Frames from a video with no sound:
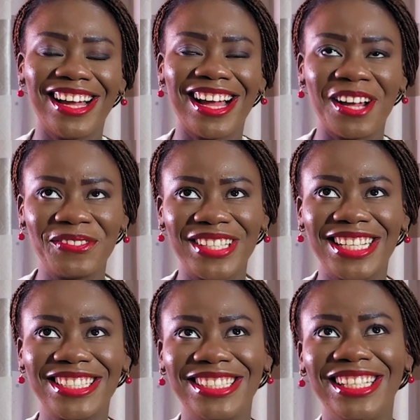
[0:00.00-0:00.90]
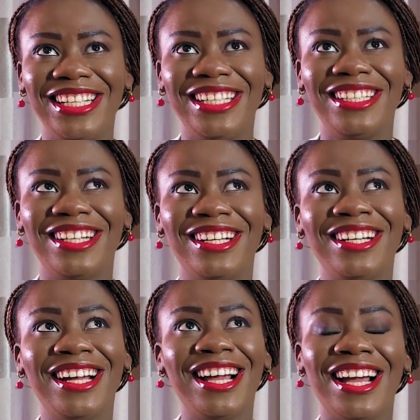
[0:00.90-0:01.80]
after seeing,
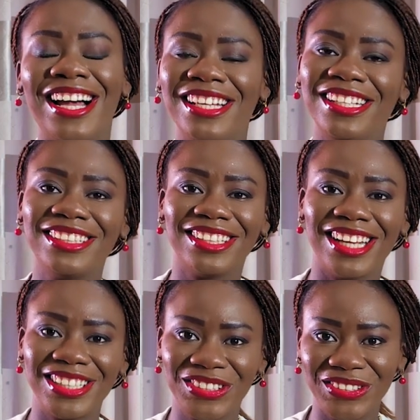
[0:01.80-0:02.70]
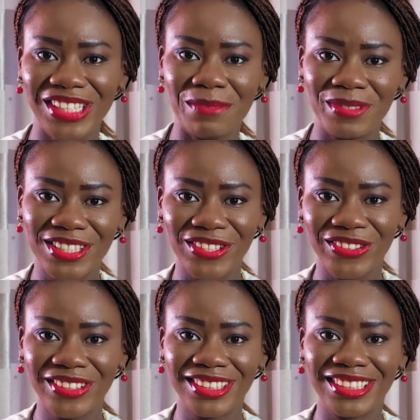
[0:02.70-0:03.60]
I think, the last two
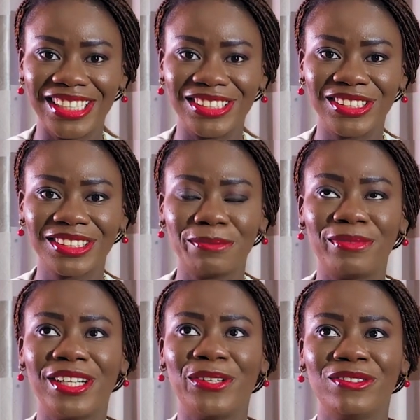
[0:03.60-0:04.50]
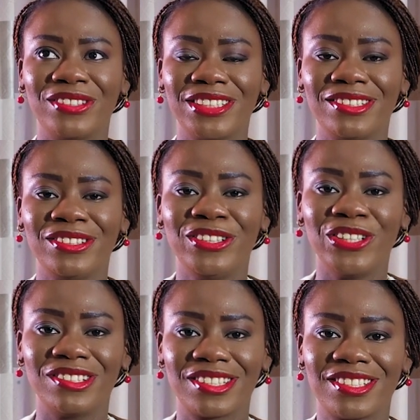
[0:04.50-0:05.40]
episodes that talked about
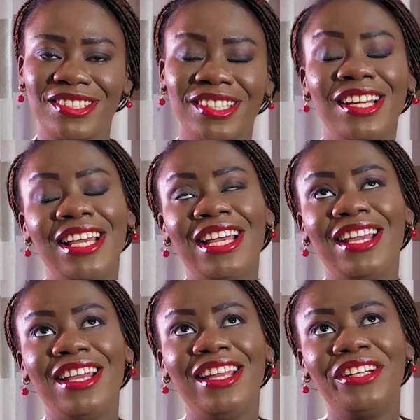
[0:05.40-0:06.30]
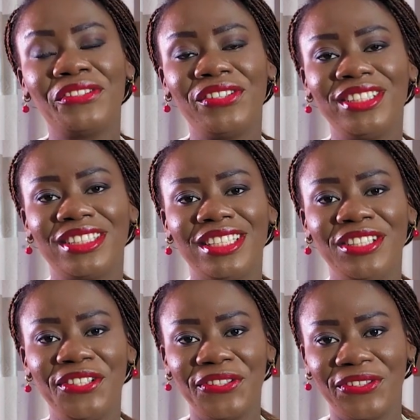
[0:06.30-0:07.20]
not increasing
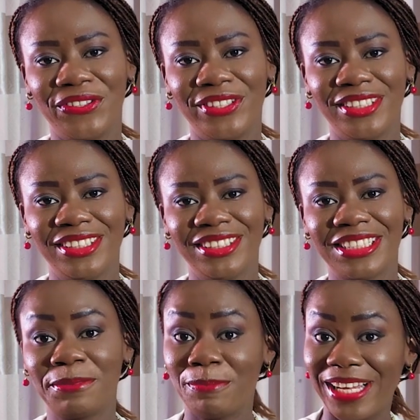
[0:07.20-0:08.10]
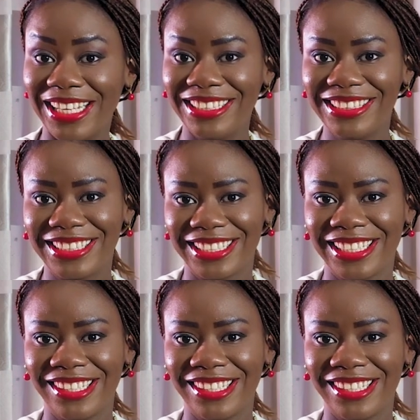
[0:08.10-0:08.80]
your spend